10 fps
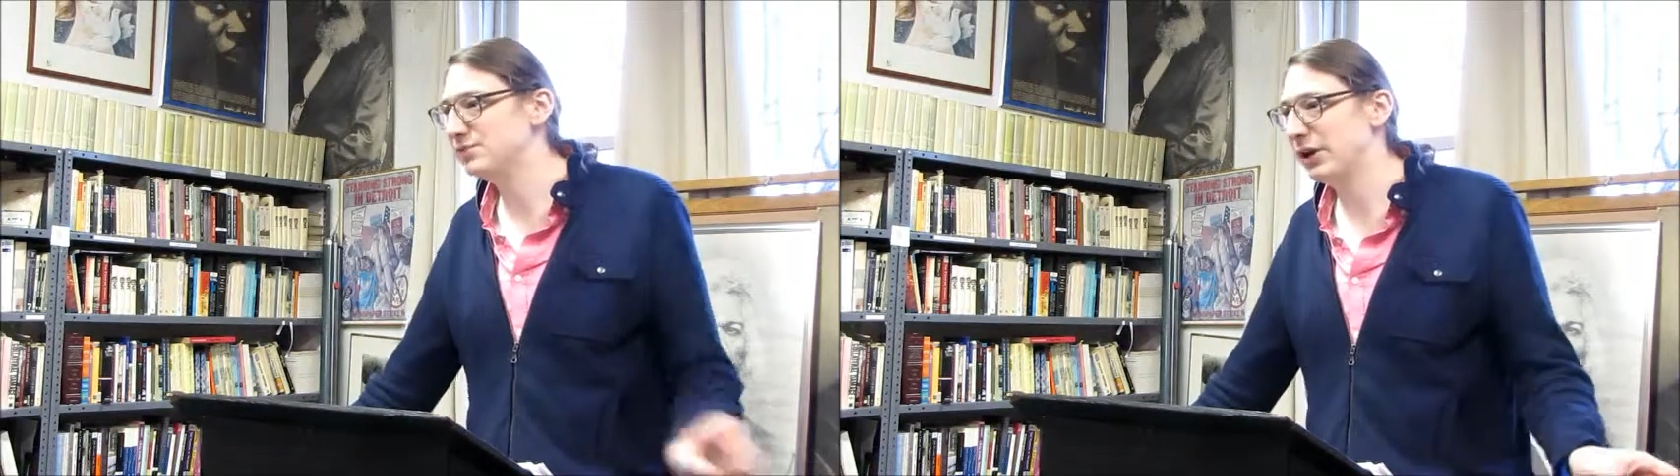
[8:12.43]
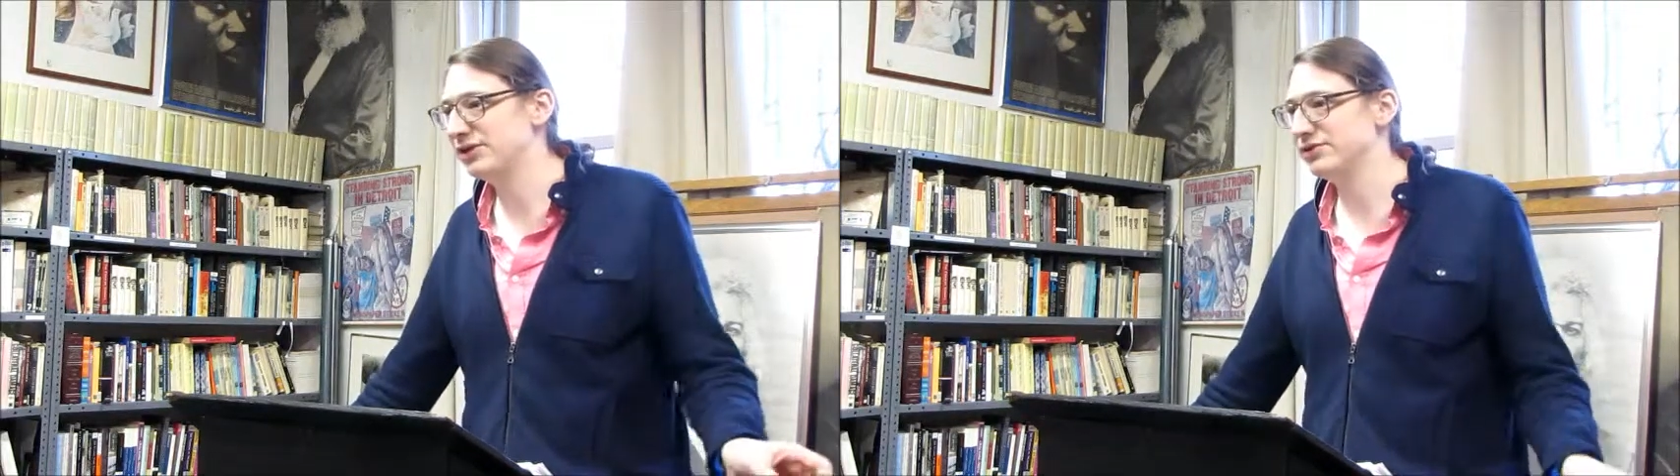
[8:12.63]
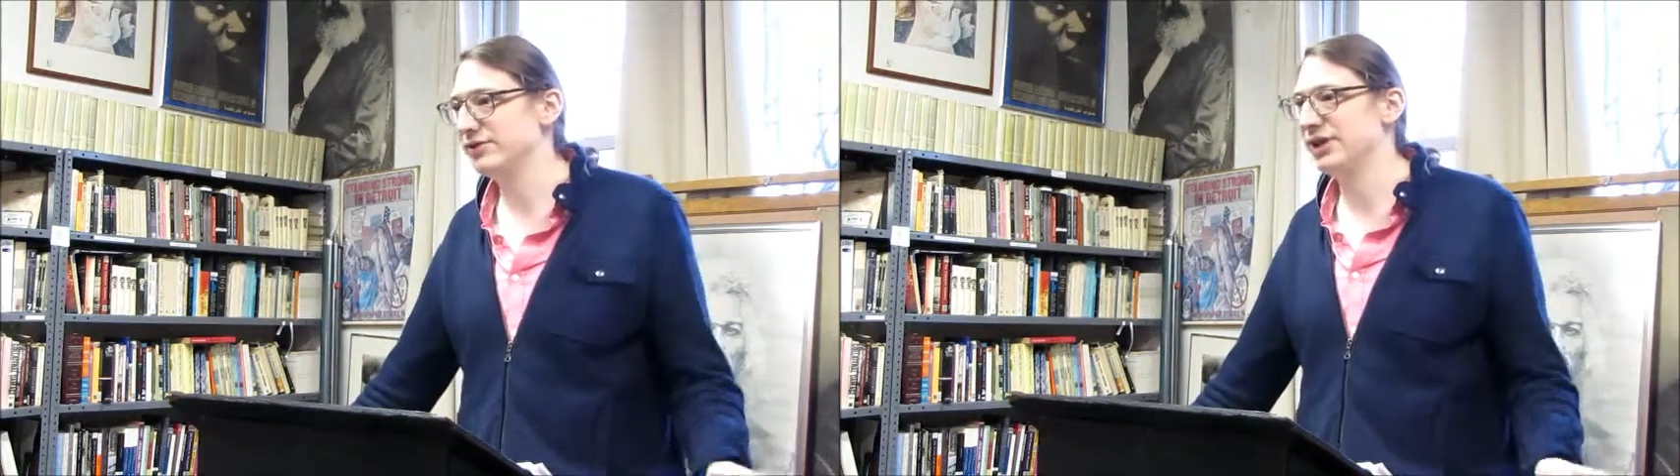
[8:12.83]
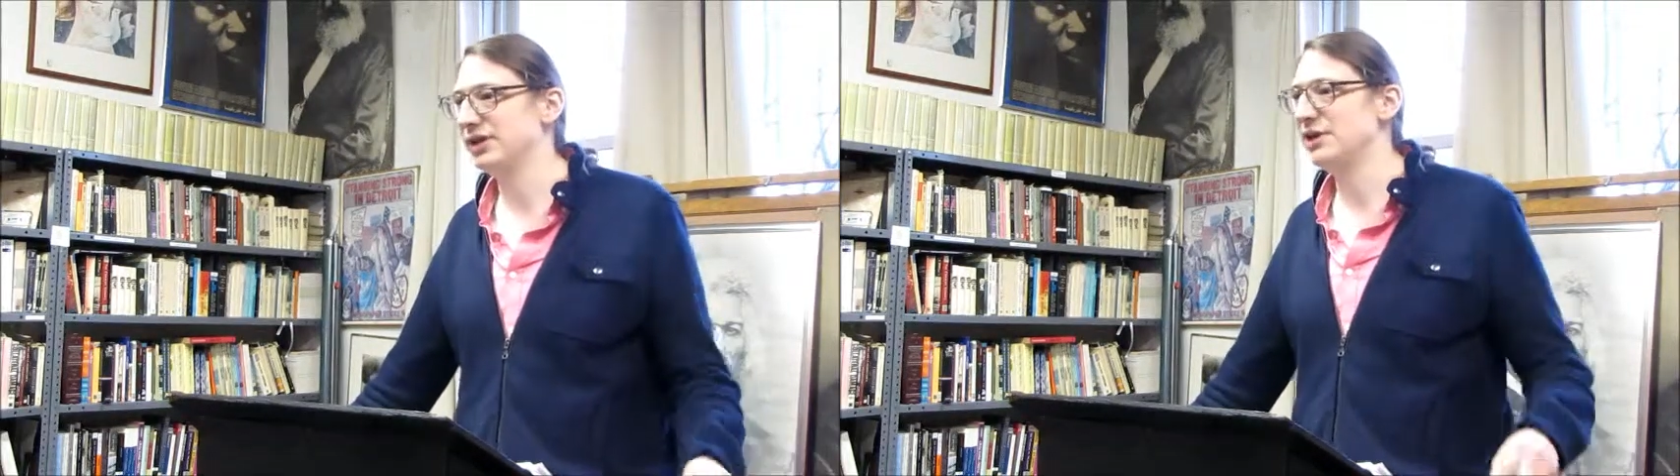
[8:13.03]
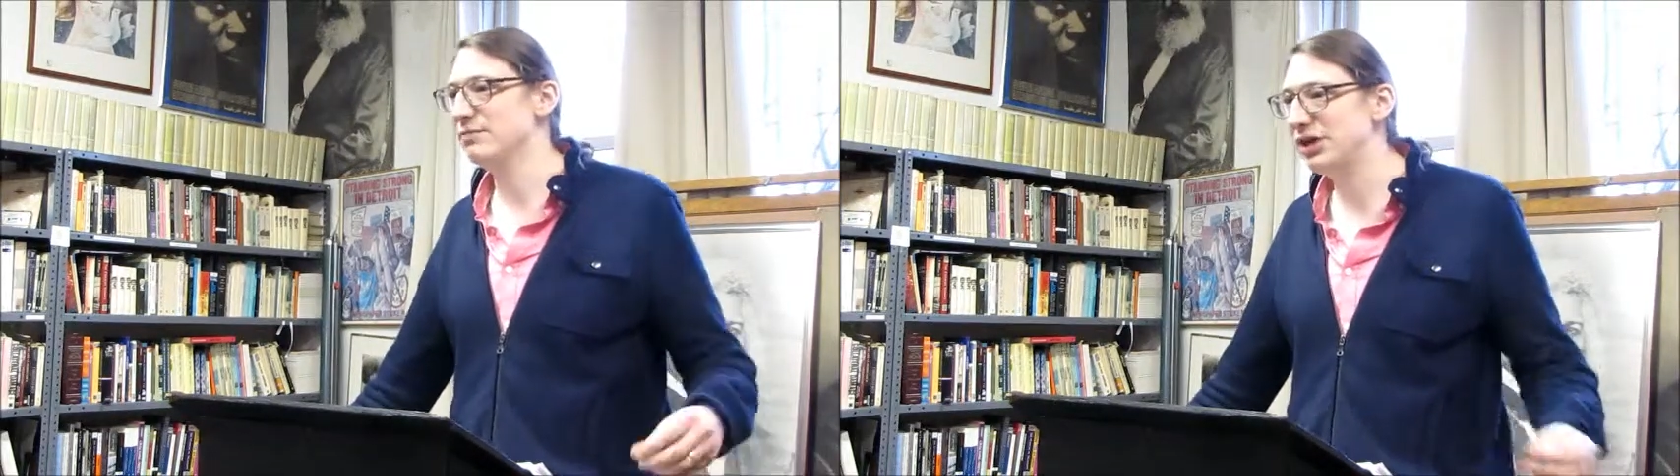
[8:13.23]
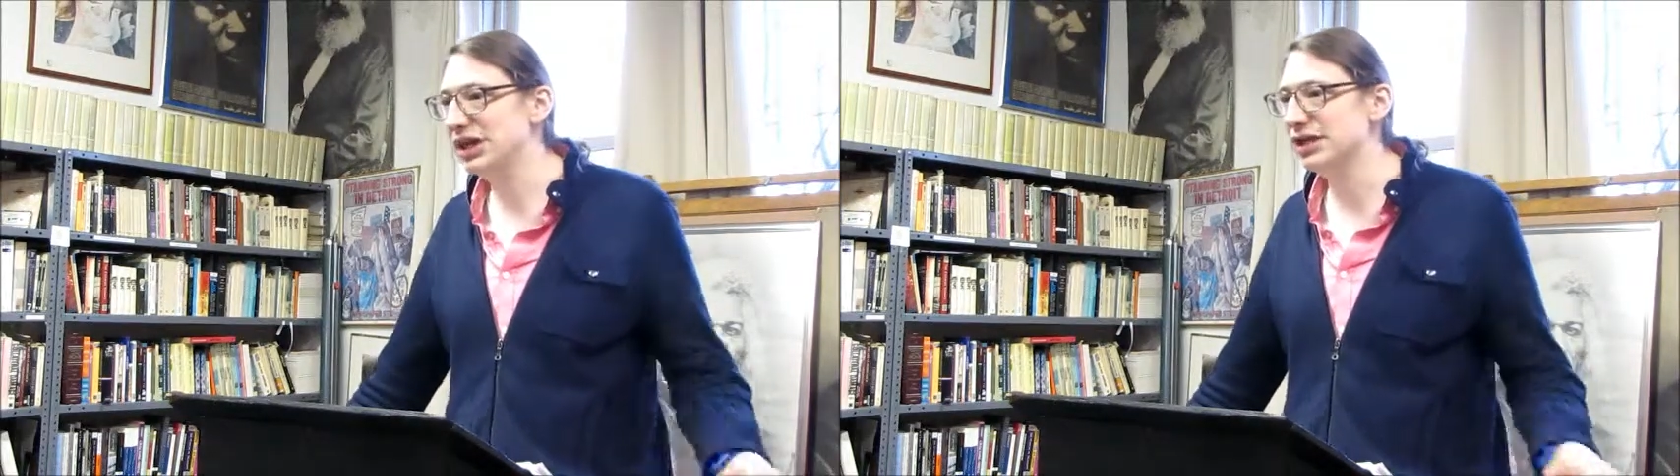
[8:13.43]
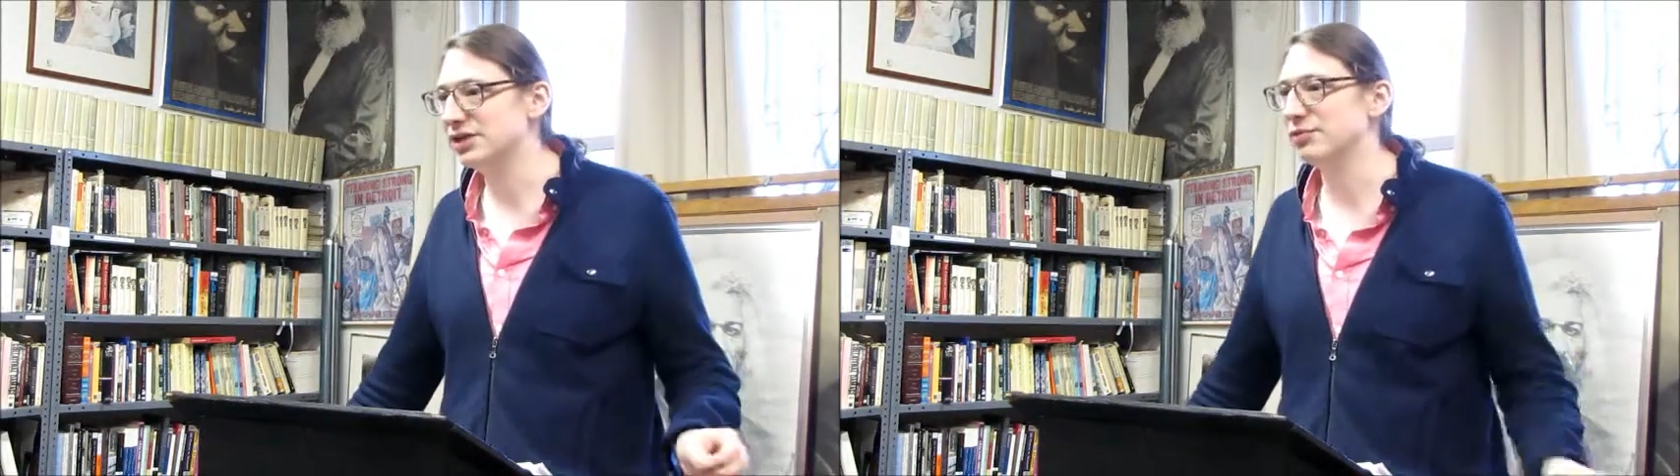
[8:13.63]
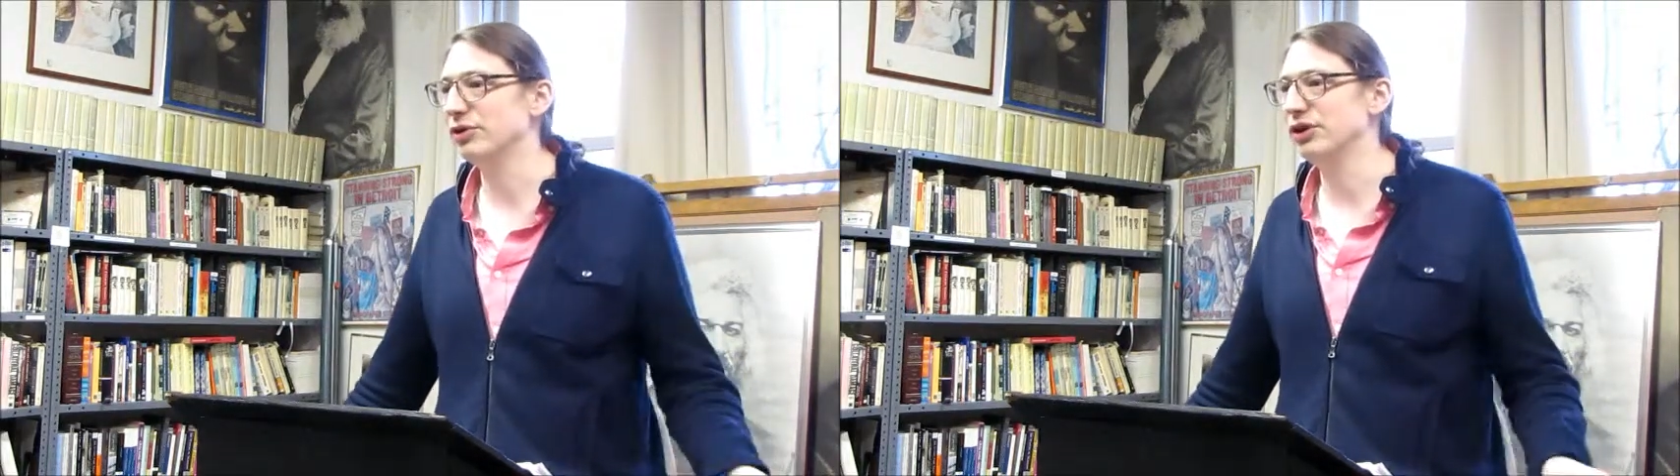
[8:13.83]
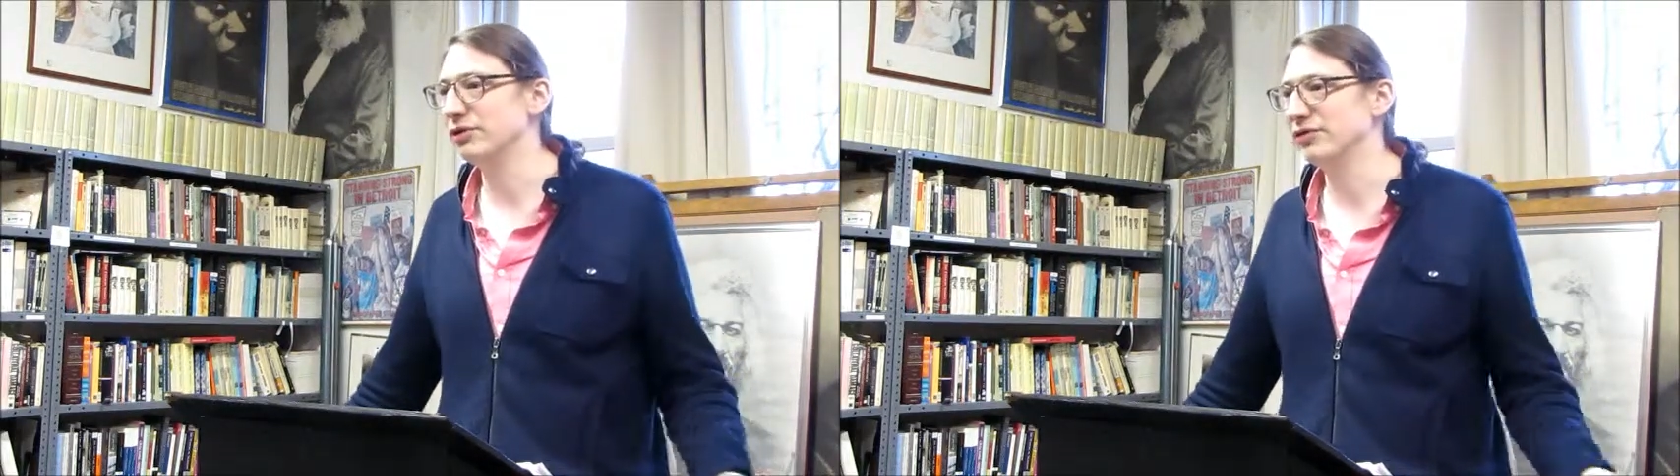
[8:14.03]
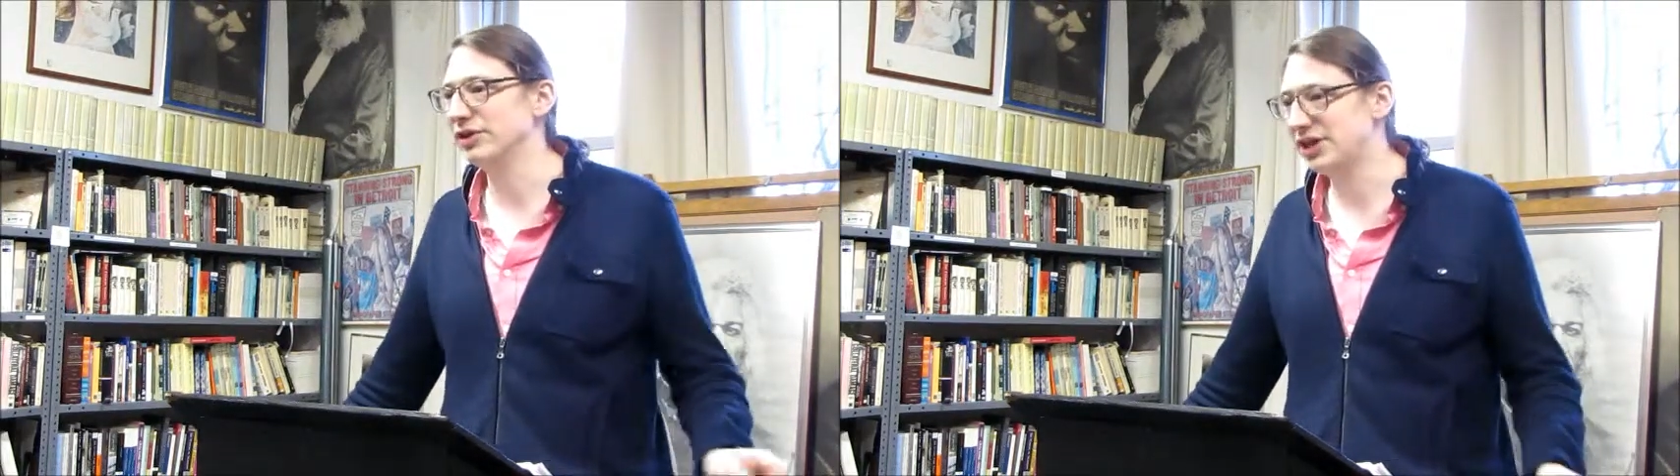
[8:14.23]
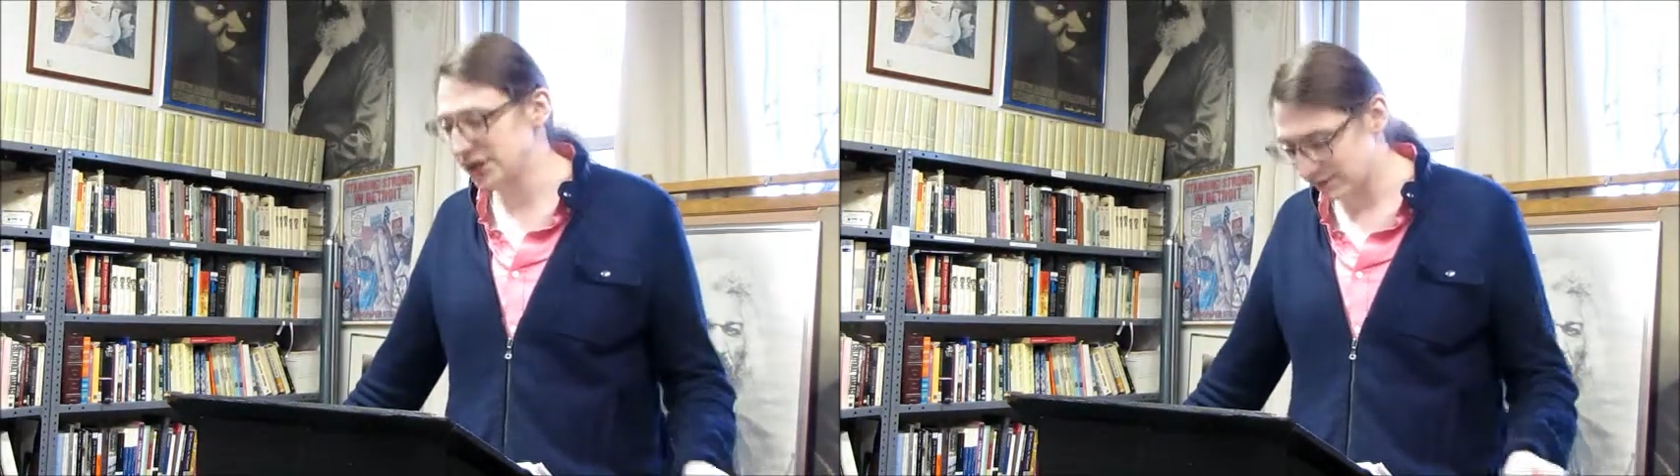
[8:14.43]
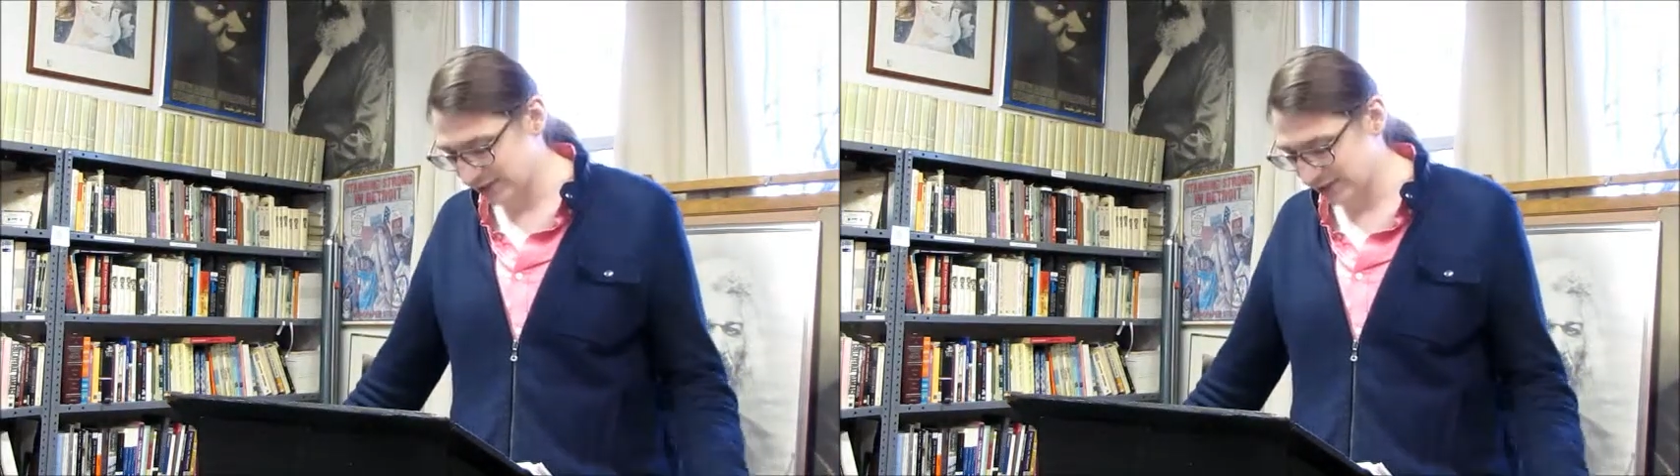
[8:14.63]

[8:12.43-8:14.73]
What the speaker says: Spicer then compete to bring over the heat of